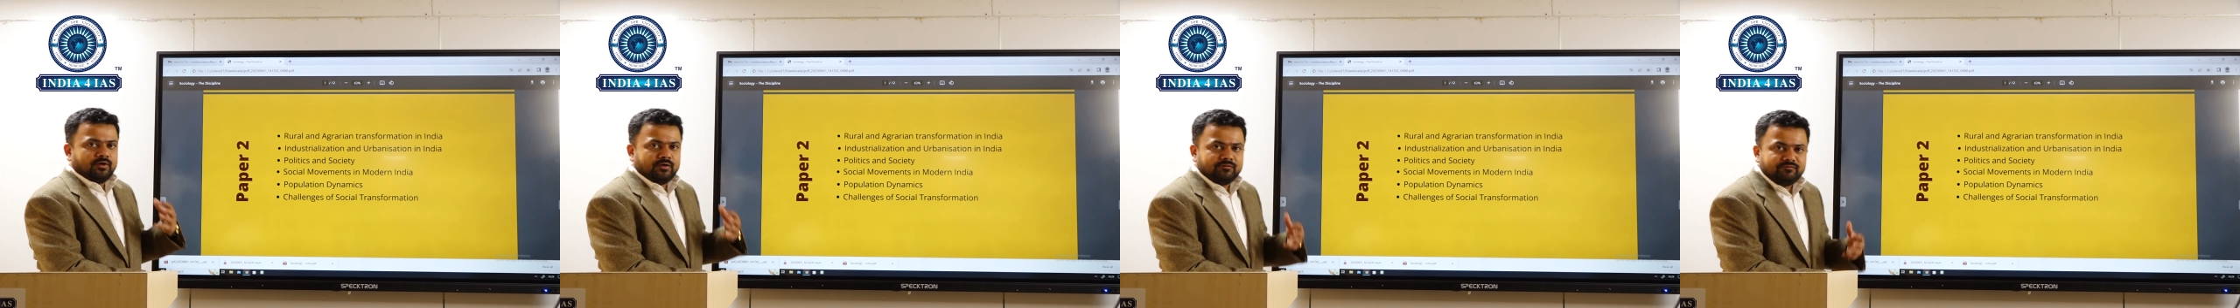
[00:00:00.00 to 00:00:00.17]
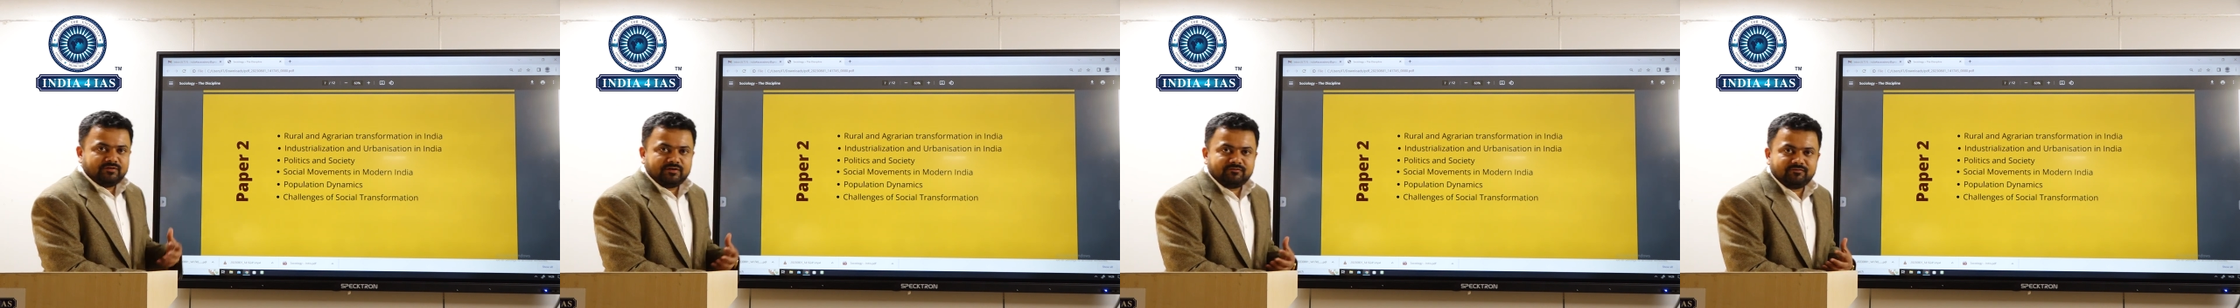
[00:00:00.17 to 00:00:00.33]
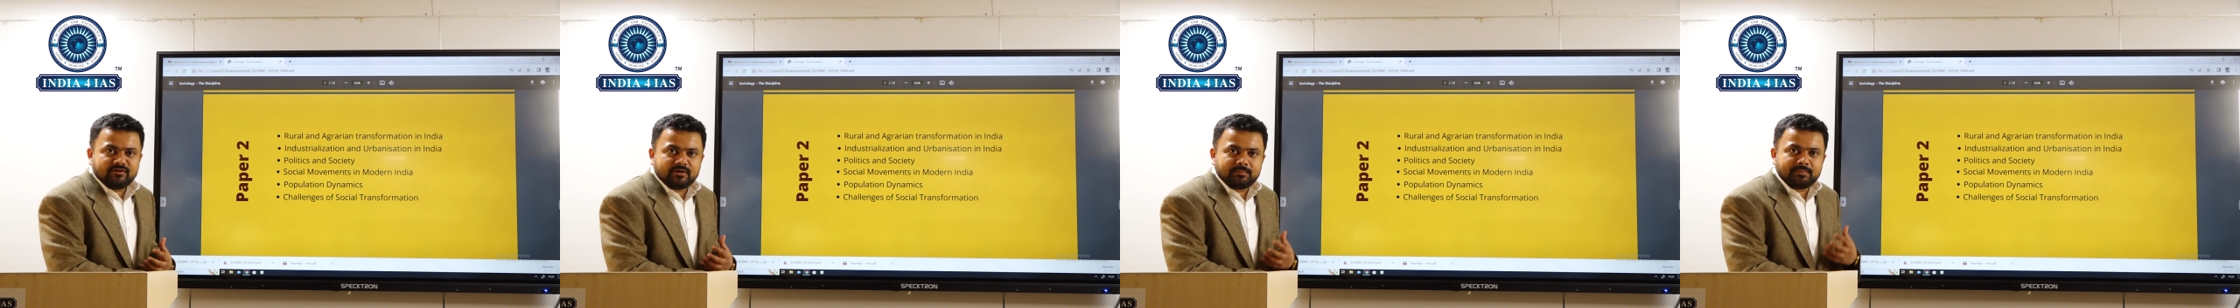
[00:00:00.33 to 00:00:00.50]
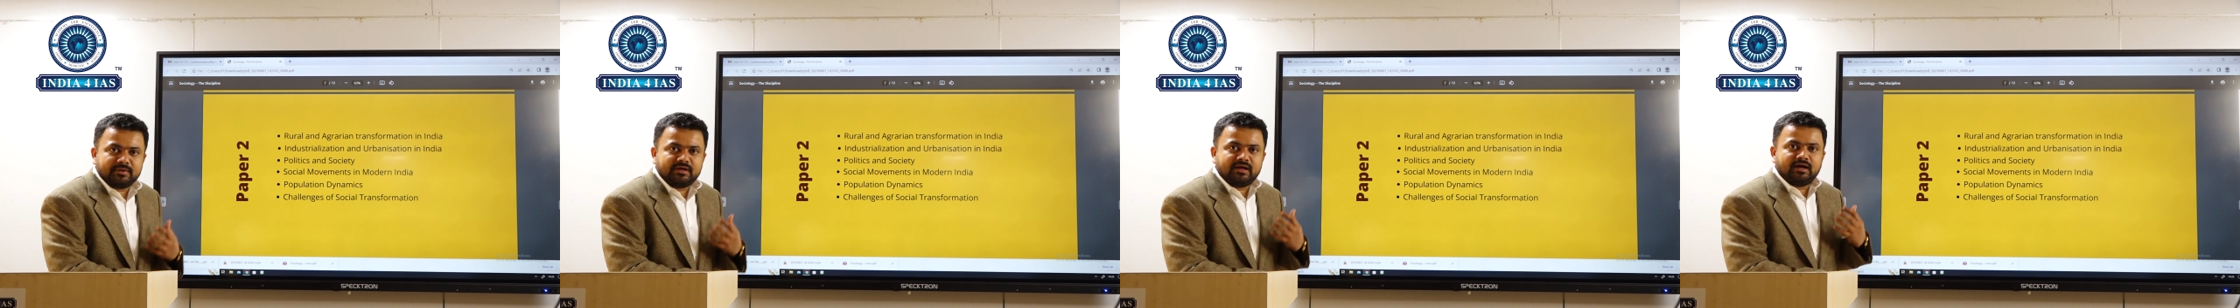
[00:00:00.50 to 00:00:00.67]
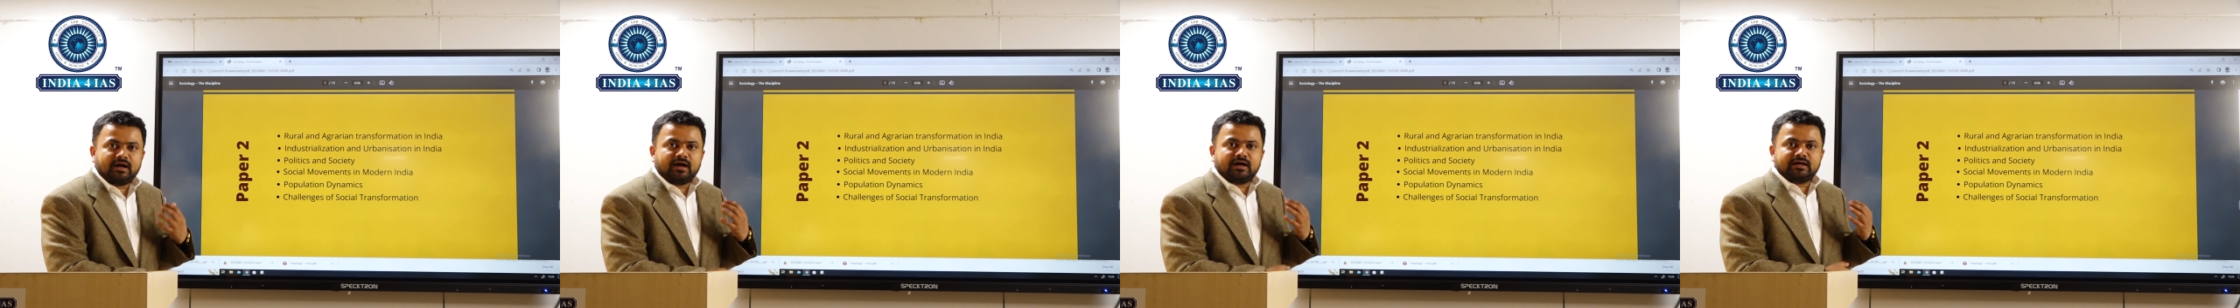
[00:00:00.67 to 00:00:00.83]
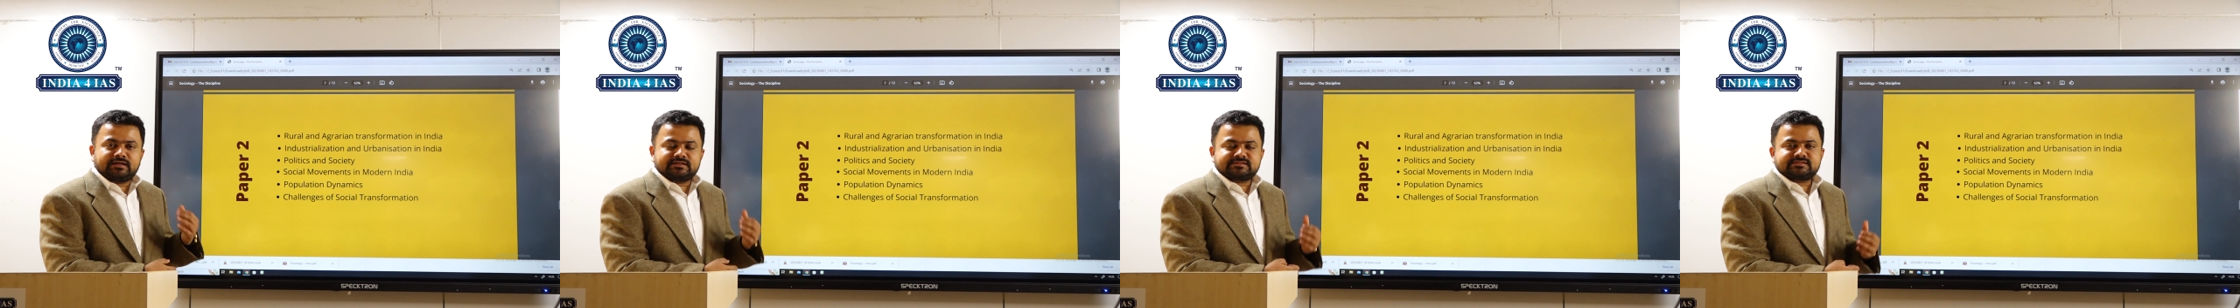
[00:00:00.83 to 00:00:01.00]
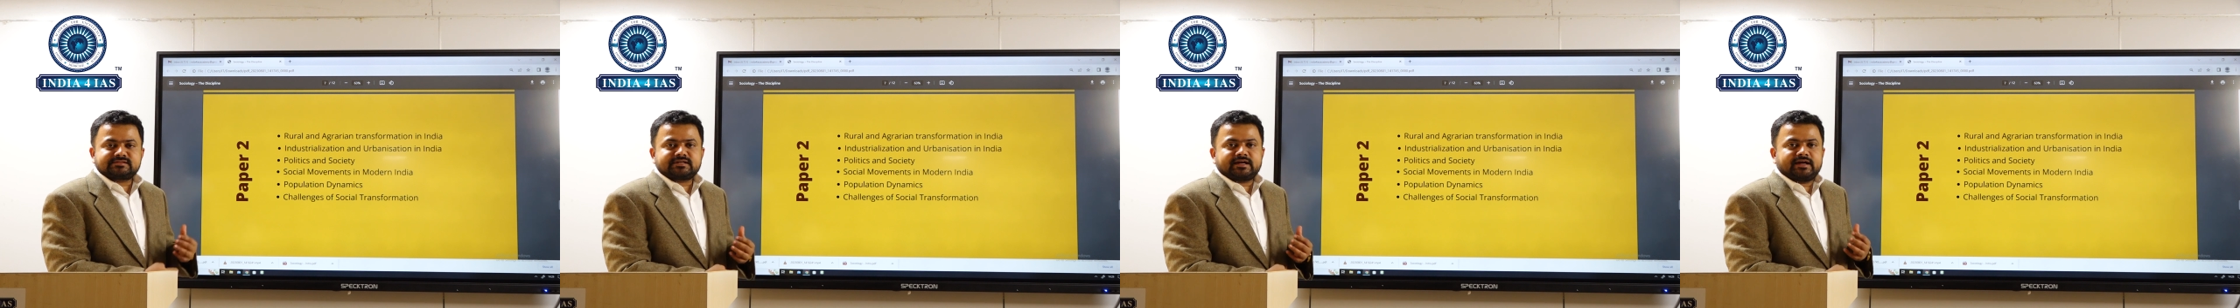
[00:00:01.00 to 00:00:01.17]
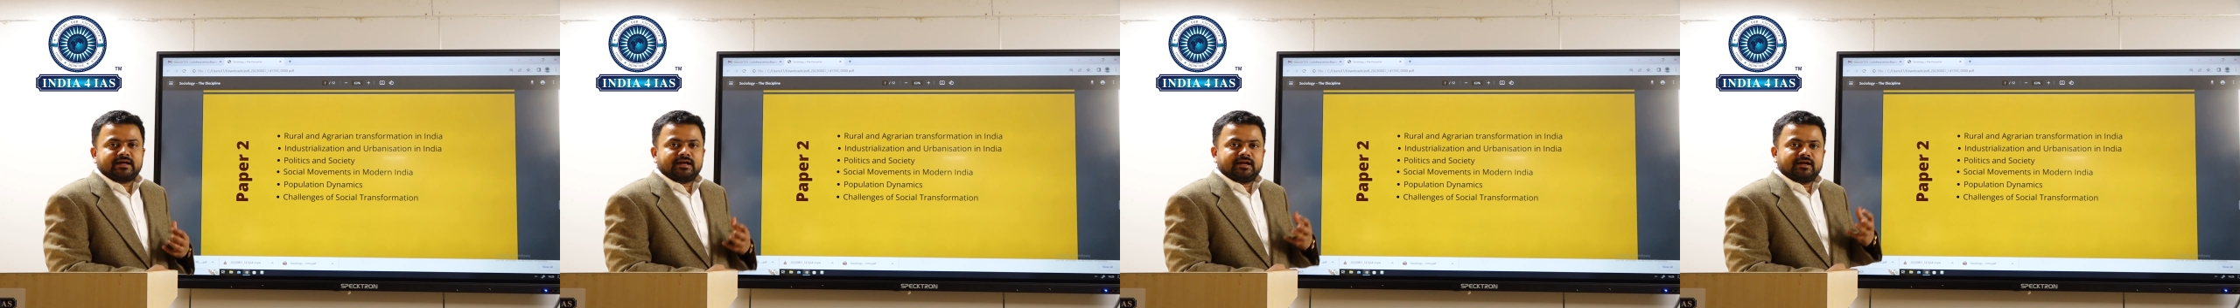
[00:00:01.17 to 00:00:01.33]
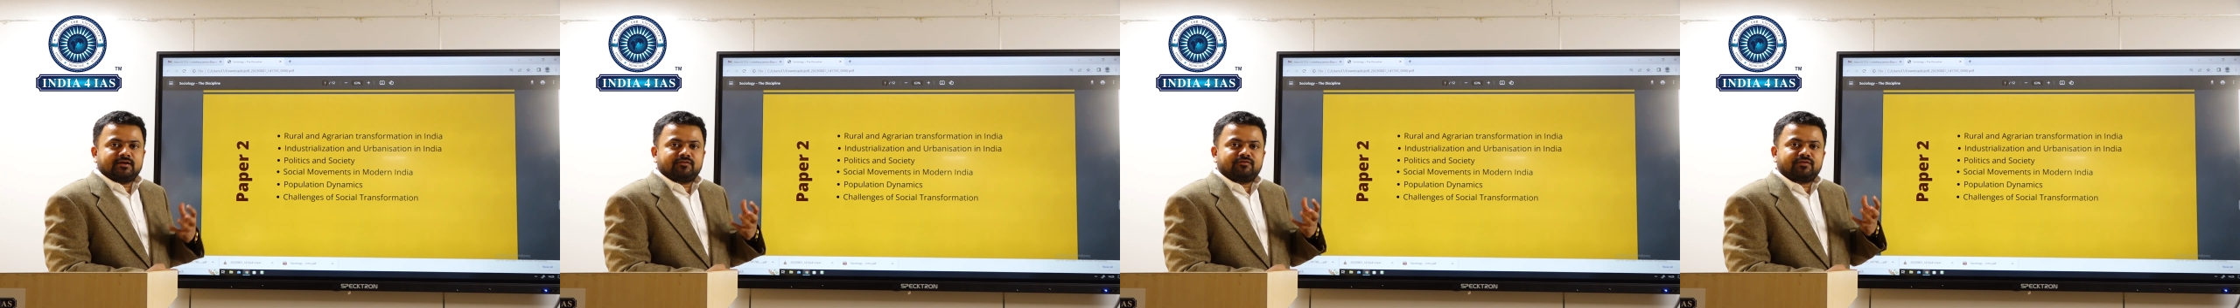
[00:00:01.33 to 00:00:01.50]
we will be
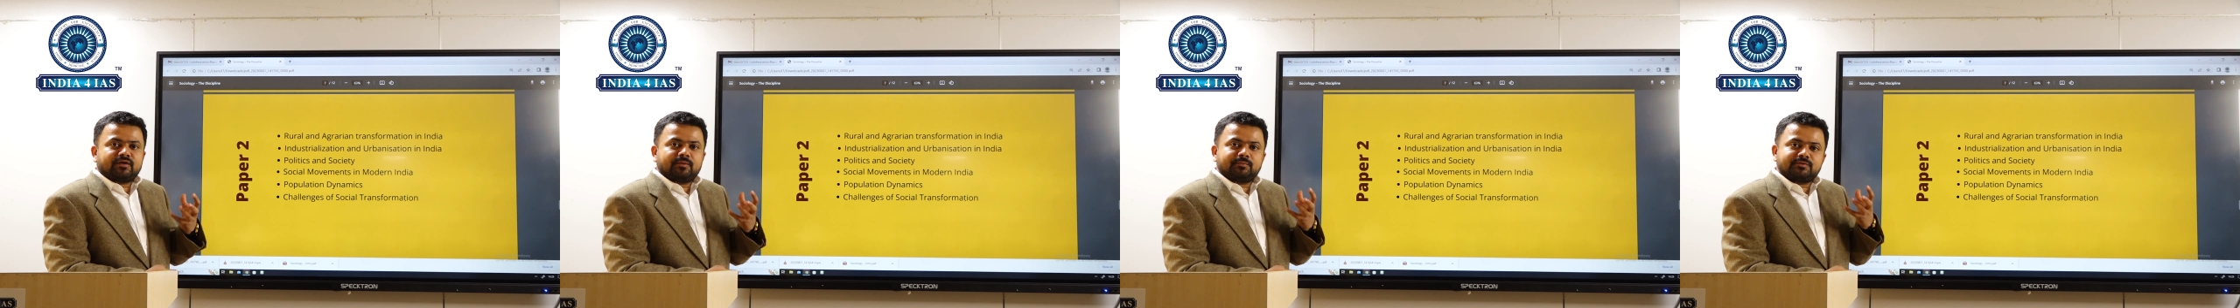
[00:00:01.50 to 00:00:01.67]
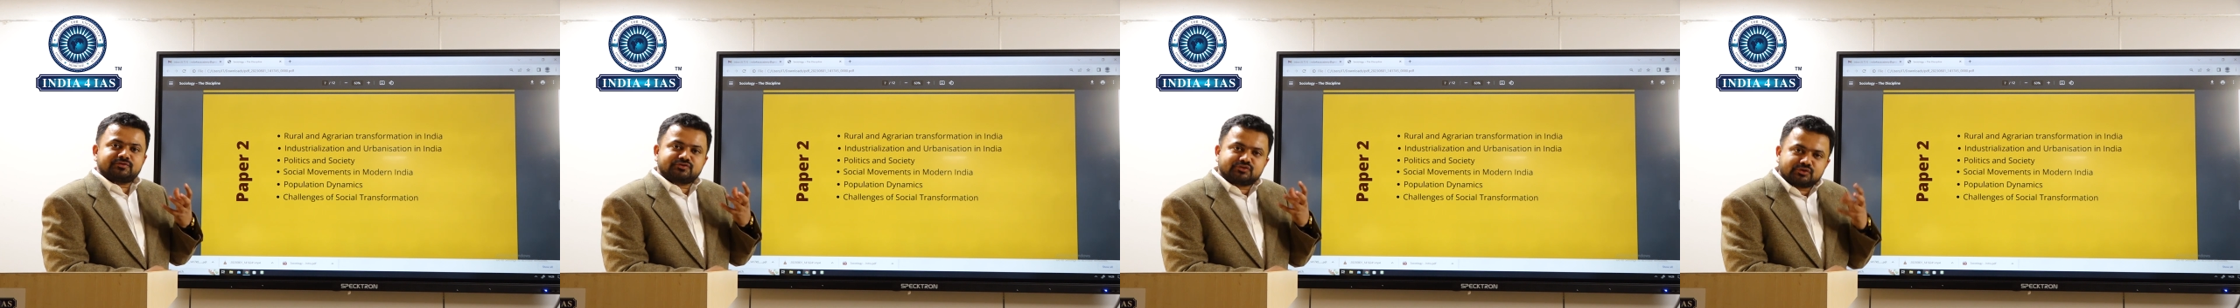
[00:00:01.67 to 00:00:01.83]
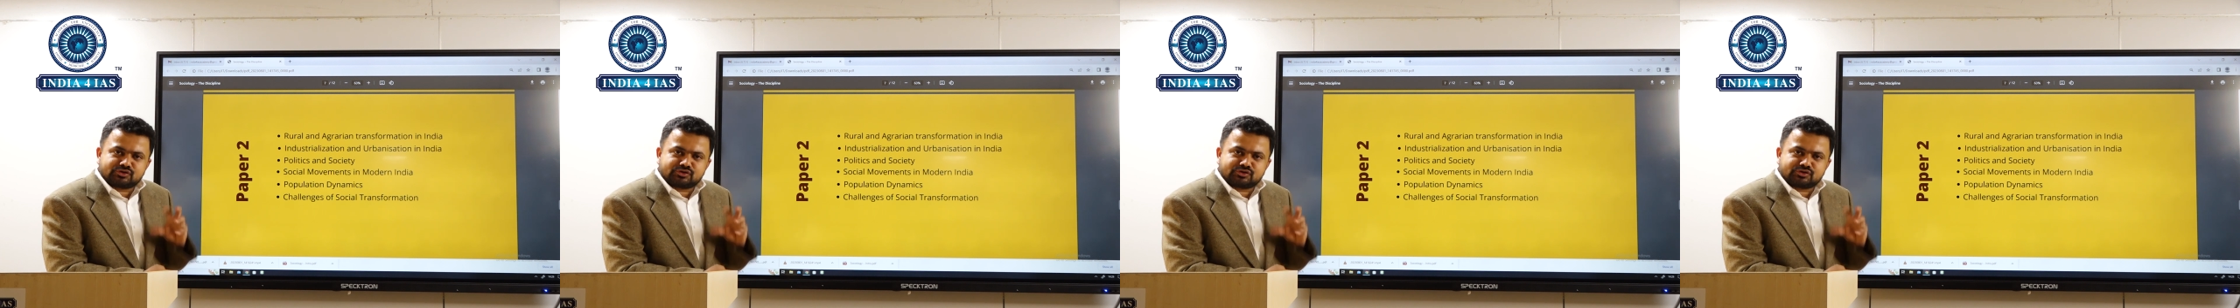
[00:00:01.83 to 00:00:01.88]
understanding from a